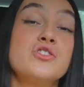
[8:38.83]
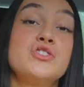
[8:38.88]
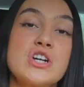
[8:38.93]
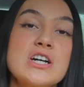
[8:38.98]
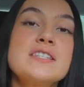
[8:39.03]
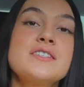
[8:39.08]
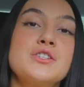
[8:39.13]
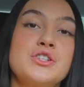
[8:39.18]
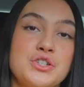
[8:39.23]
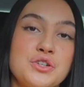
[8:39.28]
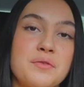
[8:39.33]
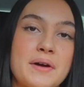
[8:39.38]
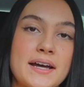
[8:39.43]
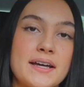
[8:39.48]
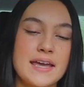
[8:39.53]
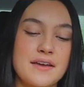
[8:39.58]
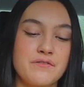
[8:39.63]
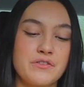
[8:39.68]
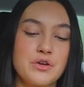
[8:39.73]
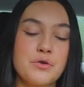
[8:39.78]
Just do
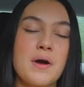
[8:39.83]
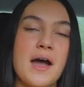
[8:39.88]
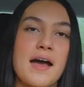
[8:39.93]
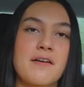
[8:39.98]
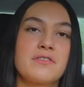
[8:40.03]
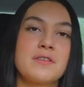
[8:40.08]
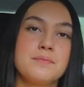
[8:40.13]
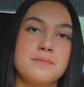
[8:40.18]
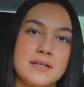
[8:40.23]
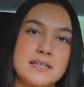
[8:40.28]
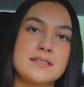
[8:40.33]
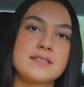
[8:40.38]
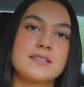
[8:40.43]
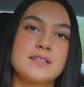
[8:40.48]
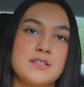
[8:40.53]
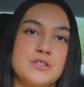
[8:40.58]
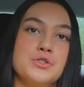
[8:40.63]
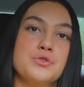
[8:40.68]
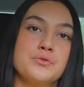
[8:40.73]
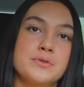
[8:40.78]
If you have the means
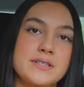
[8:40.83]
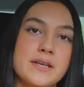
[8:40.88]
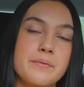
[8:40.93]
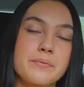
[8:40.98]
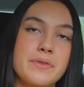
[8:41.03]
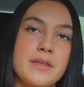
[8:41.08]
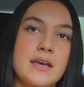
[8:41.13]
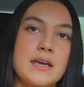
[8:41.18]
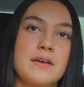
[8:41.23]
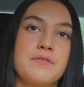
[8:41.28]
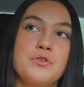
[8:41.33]
to do something,